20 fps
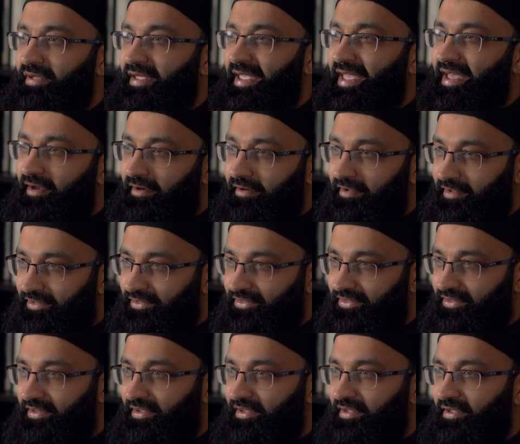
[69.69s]

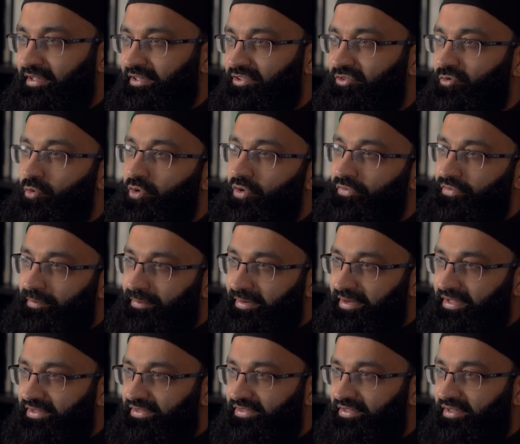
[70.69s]
arrogance, a story of
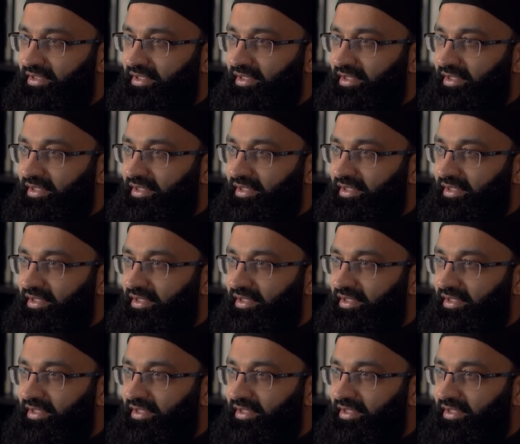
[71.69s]
Iblis,